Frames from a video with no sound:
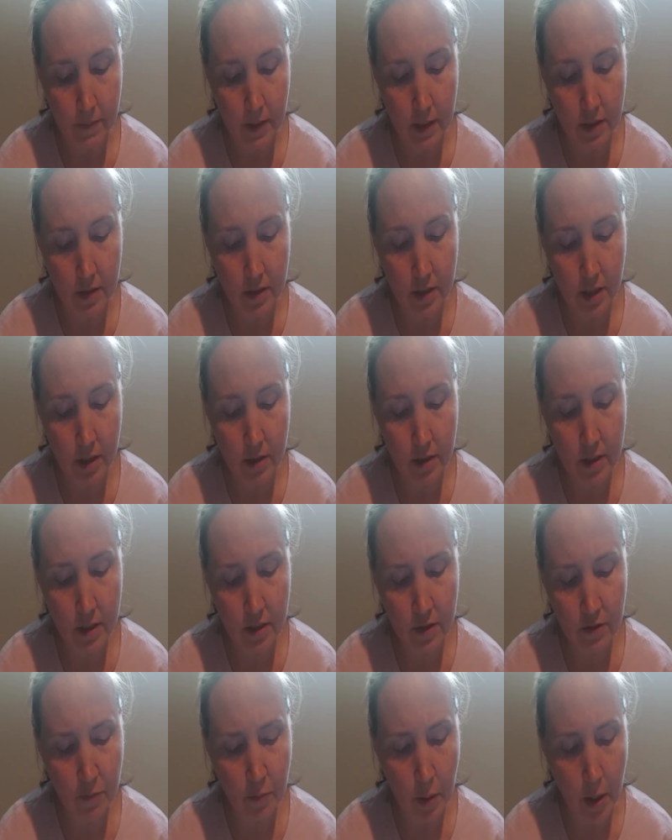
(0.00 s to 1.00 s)
A
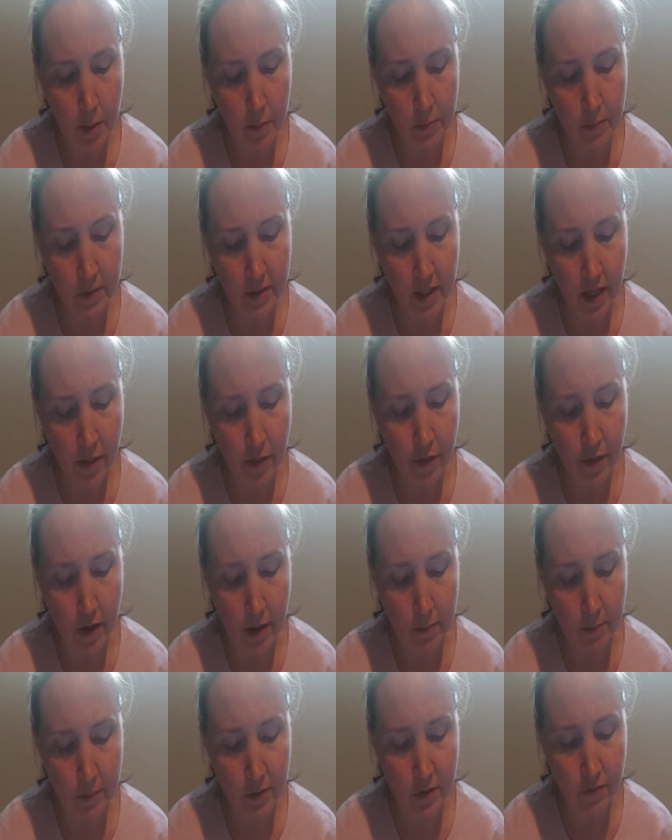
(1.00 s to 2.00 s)
series of bumps and
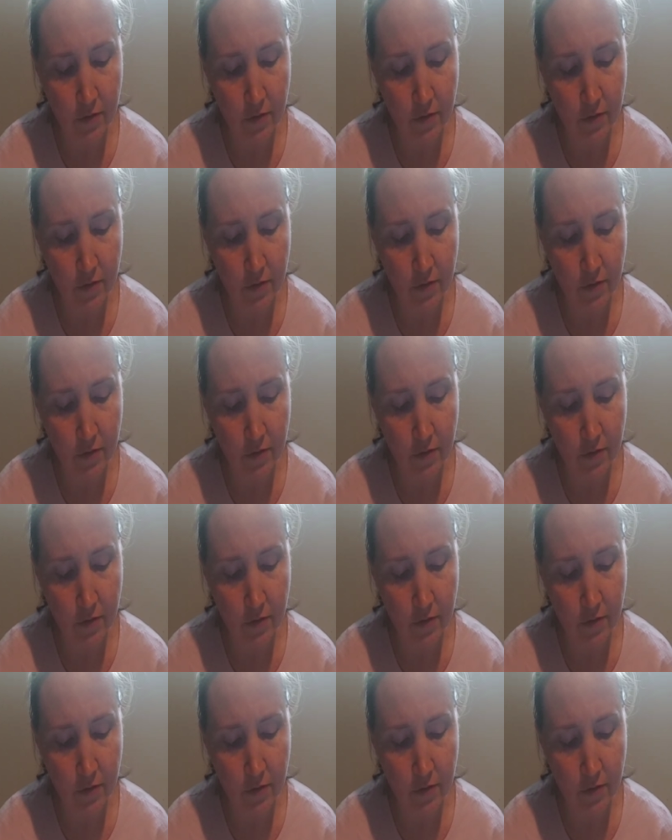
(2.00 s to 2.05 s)
thumps